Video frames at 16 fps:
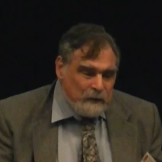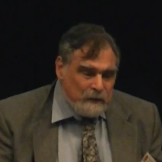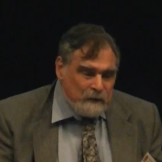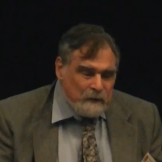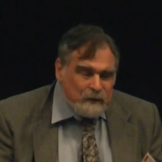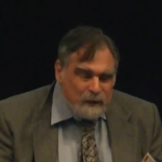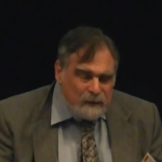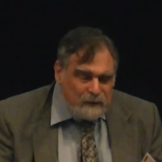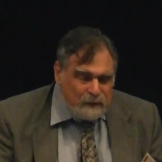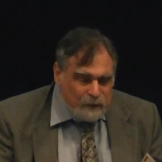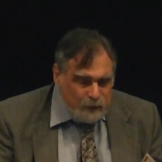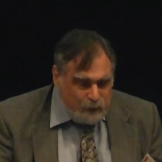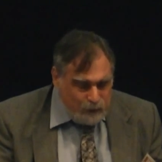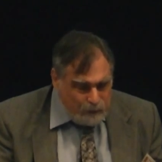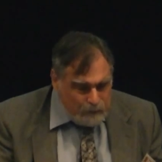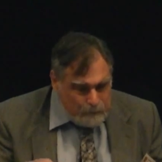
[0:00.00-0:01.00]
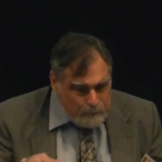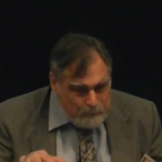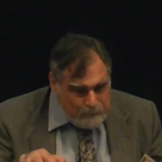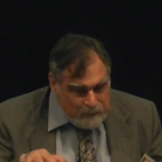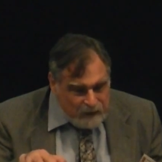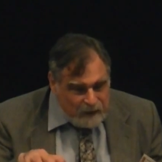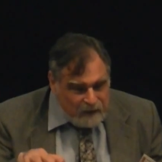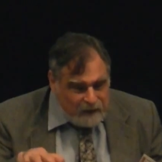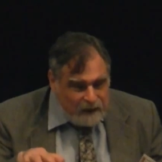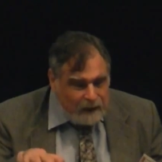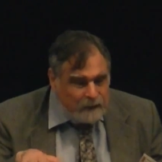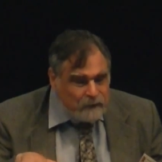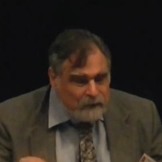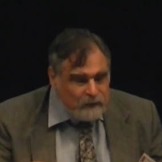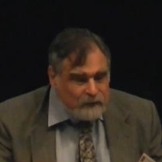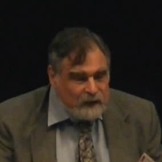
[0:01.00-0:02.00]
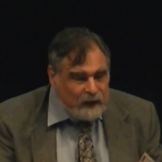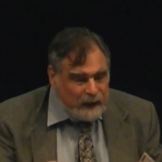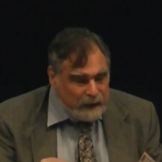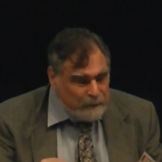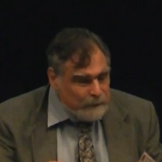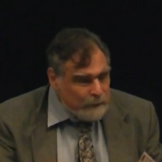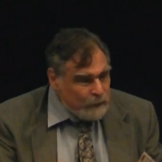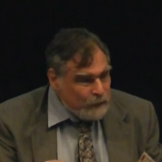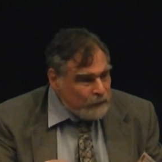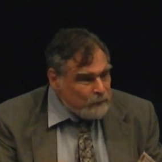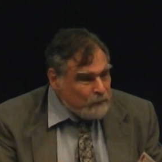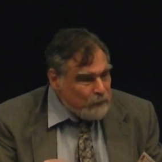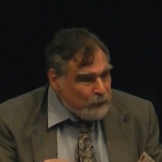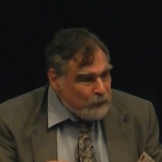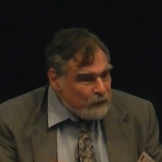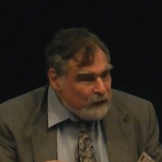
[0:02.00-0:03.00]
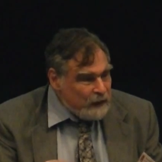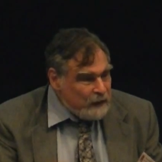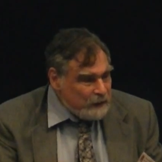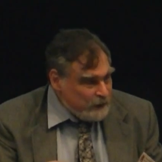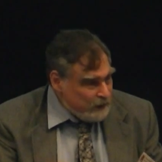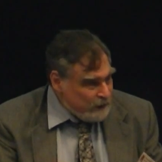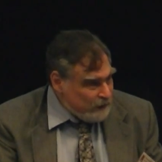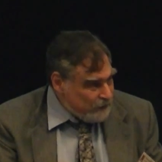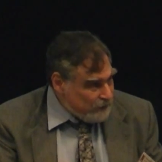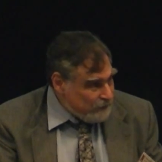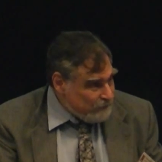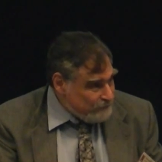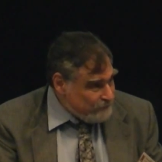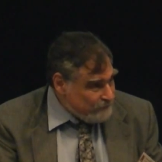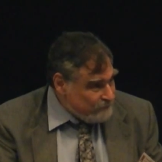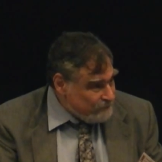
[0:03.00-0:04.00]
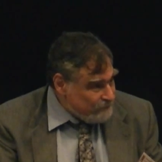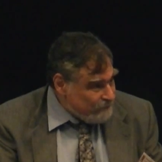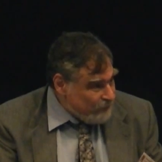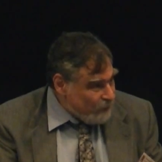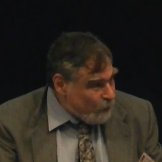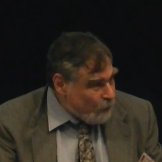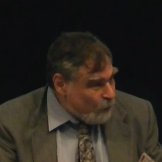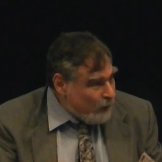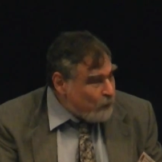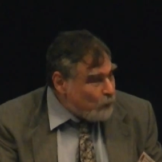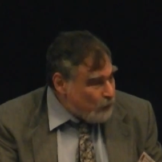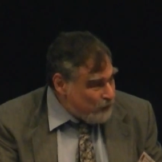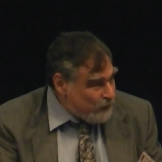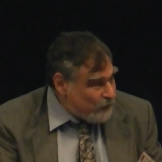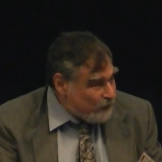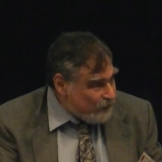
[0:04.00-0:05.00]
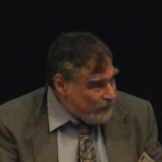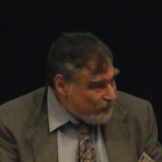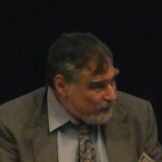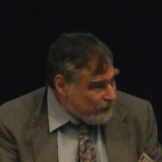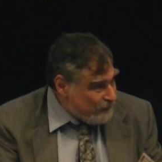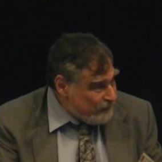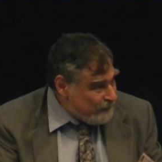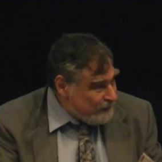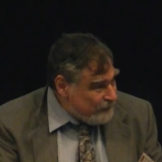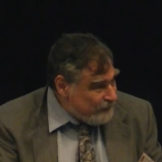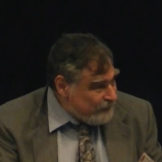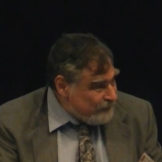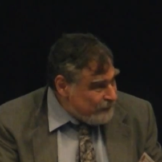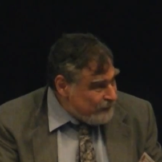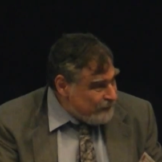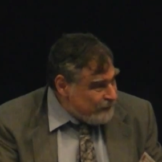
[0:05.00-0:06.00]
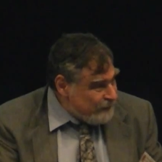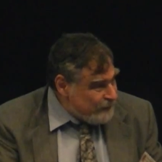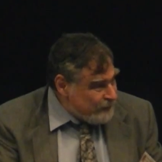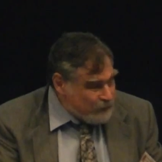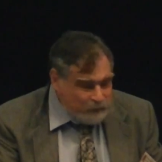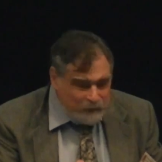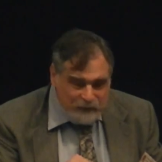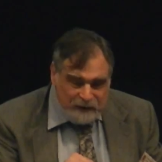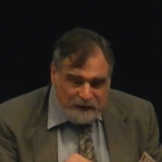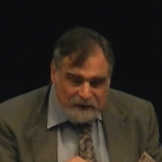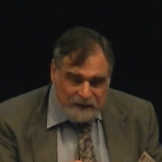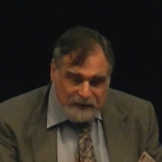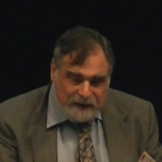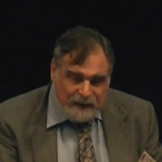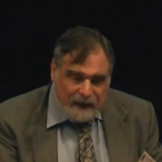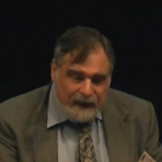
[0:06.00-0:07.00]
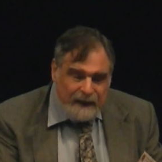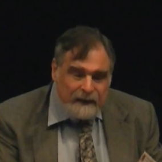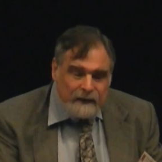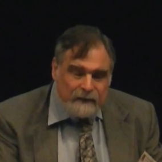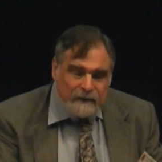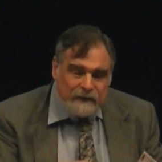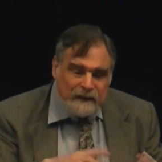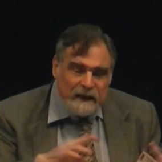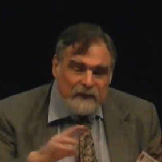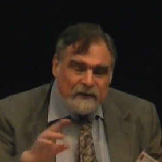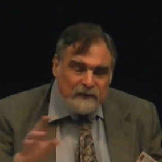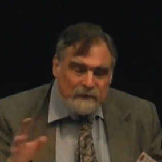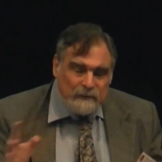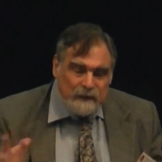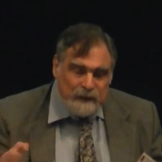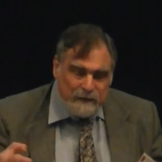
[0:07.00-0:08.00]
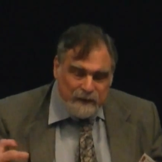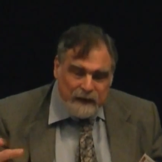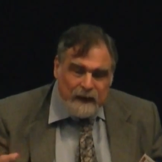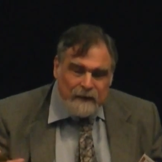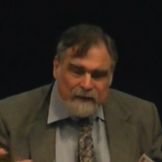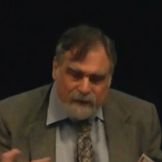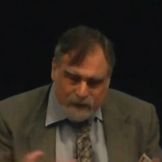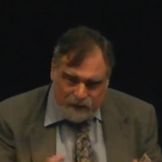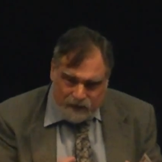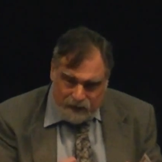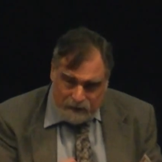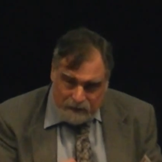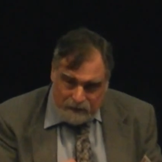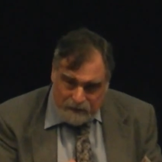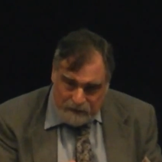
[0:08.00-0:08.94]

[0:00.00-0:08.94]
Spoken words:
to look for the underlying modalities when we talk. So it's a kind of history of efforts at